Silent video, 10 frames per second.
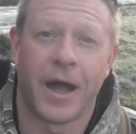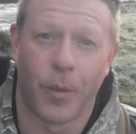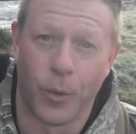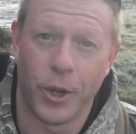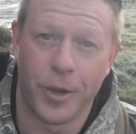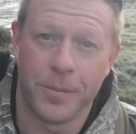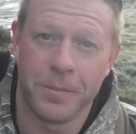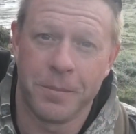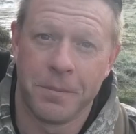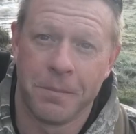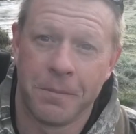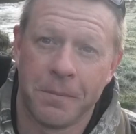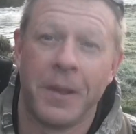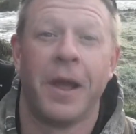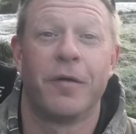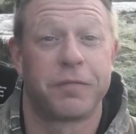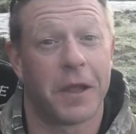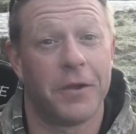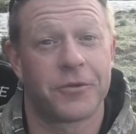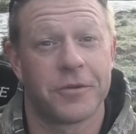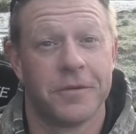a worm, a float,